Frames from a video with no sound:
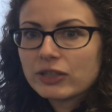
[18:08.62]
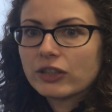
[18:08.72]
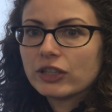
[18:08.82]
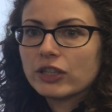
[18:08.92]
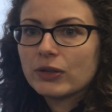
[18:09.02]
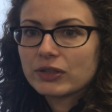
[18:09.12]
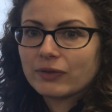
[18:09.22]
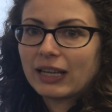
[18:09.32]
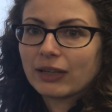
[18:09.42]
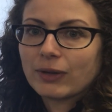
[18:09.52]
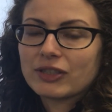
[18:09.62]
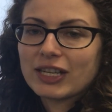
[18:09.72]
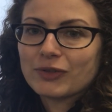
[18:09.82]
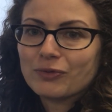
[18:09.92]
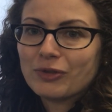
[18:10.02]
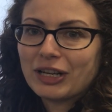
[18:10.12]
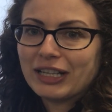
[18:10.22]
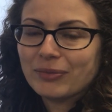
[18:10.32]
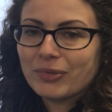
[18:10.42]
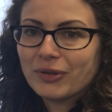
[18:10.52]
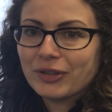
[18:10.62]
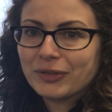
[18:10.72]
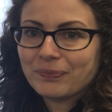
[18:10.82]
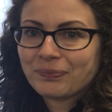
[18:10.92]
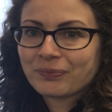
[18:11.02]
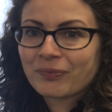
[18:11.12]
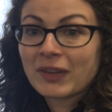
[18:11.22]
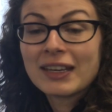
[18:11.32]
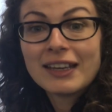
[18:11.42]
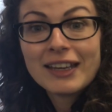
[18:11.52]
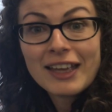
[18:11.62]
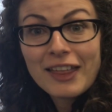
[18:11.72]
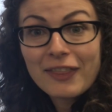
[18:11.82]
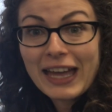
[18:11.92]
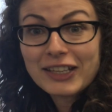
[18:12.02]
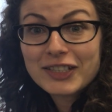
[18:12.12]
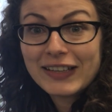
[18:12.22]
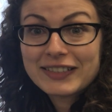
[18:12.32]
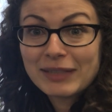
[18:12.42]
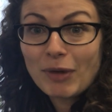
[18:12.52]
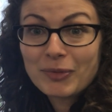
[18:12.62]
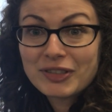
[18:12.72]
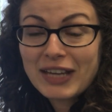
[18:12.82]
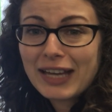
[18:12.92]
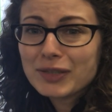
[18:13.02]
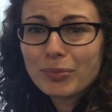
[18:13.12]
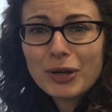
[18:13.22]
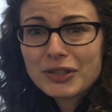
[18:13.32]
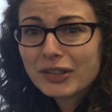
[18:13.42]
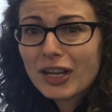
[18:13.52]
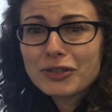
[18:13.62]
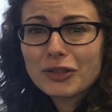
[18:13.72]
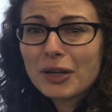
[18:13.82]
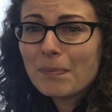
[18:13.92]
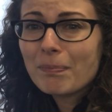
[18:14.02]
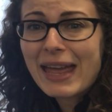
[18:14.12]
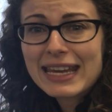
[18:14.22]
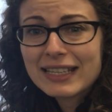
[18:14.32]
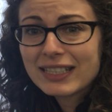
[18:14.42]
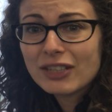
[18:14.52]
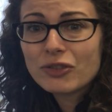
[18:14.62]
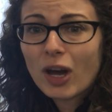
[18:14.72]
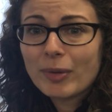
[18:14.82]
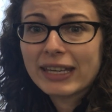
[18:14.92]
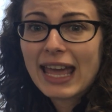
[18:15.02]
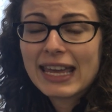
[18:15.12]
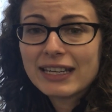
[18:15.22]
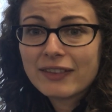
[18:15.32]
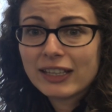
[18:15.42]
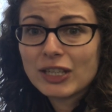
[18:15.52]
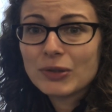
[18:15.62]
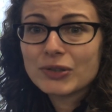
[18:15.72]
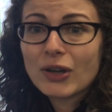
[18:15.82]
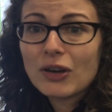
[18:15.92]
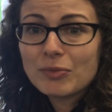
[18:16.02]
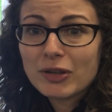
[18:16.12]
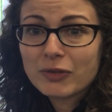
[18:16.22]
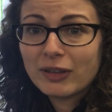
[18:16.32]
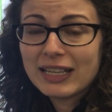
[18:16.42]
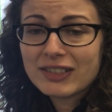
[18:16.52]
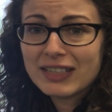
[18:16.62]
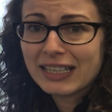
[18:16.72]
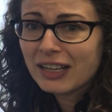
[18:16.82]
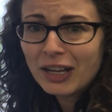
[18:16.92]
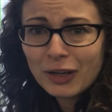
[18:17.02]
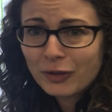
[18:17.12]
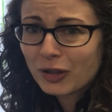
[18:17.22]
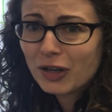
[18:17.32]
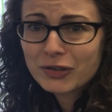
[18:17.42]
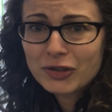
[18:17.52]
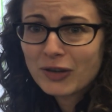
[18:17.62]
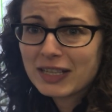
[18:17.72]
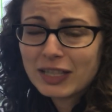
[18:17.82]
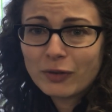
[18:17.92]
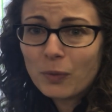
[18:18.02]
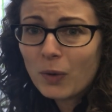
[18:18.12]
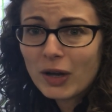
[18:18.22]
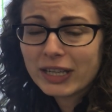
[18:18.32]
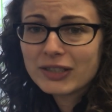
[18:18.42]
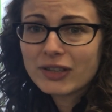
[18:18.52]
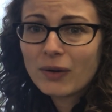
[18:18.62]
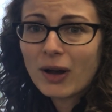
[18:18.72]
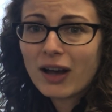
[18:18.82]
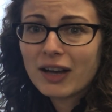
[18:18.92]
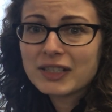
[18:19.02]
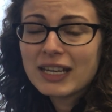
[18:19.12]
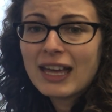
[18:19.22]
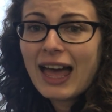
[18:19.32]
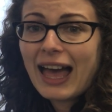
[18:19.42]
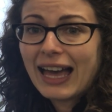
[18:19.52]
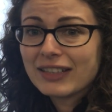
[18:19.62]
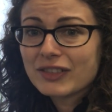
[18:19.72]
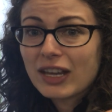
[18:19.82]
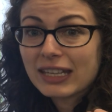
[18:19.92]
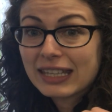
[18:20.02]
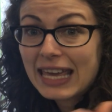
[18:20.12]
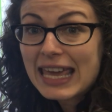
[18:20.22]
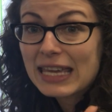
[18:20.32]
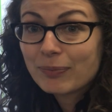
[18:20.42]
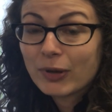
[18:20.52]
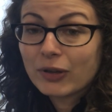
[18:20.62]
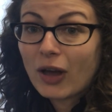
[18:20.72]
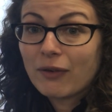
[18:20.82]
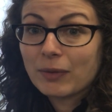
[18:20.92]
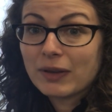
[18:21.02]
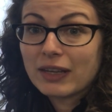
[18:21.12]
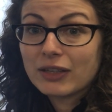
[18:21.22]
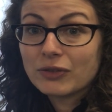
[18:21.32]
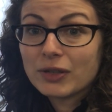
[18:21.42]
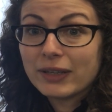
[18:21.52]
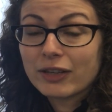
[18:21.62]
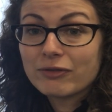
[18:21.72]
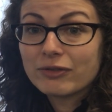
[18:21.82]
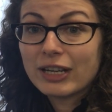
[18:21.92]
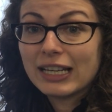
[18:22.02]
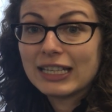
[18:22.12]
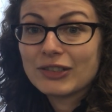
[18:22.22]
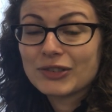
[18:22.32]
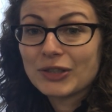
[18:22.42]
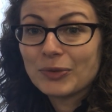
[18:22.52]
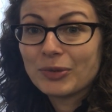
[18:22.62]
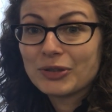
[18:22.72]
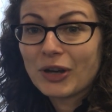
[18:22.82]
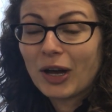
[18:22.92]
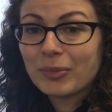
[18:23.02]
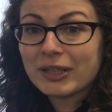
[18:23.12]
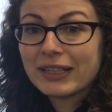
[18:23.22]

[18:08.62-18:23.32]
and the use of language is really important. Thanks for listening, mums and dads. Boys and girls, you've done an amazing job again. Thank you so much for listening, for concentrating, for working so hard, and keep going with it. You're doing a really super job.